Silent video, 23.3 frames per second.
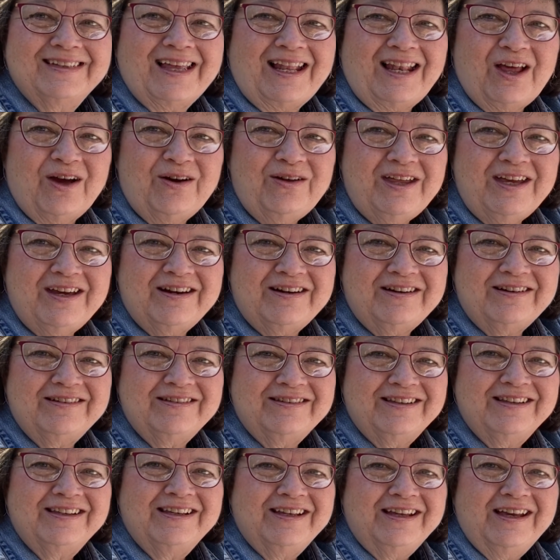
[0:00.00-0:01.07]
Hello there.
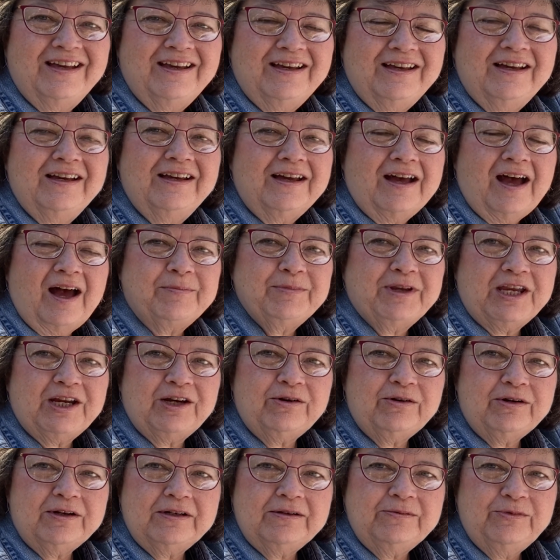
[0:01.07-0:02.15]
I'm
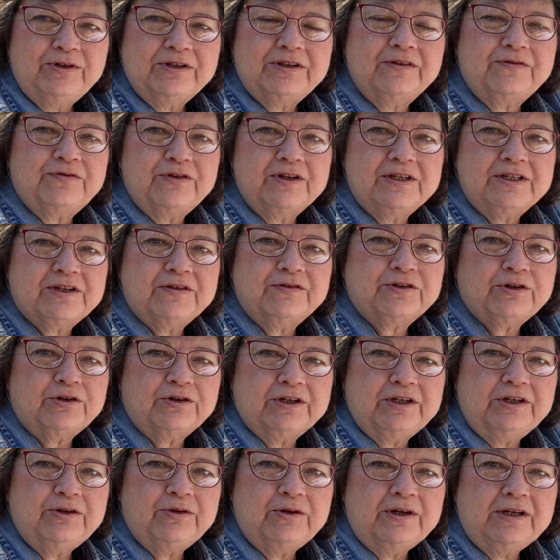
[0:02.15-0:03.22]
Karen with the Friends of
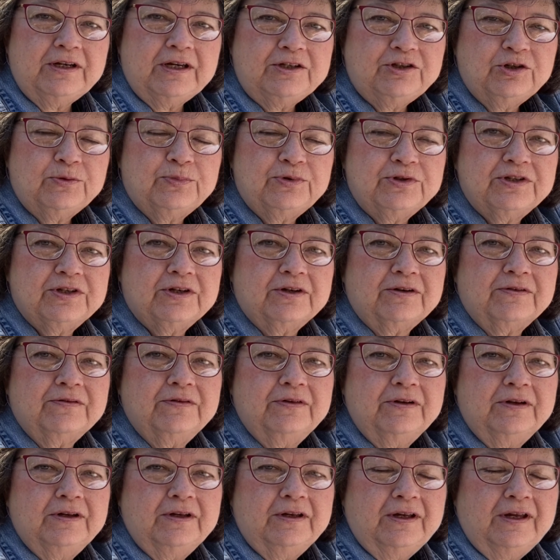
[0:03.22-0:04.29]
Turkey Creek Nature Preserve,
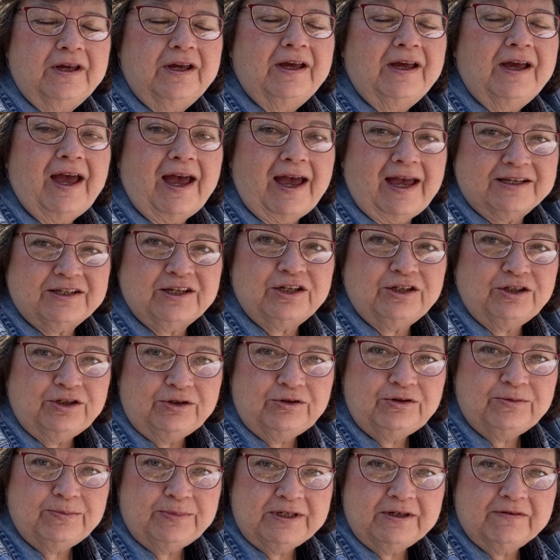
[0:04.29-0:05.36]
asking you
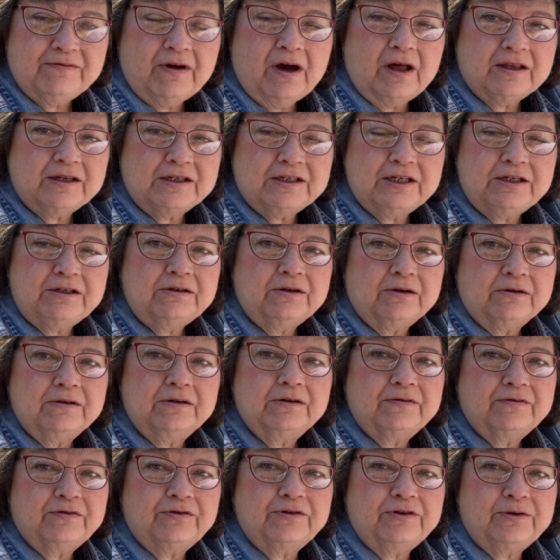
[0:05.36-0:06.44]
to be a volunteer
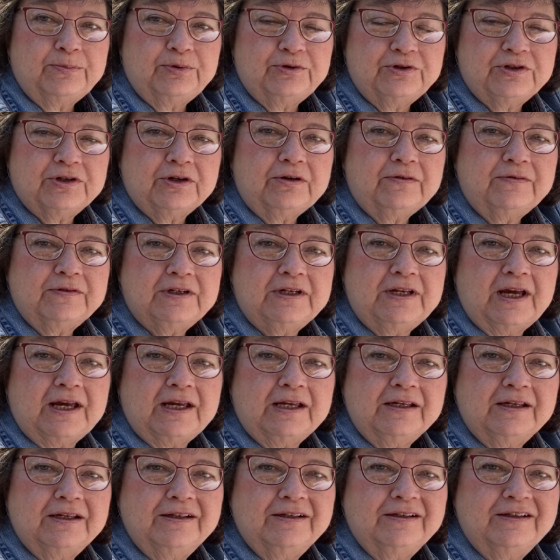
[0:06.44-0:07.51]
for the preserve today.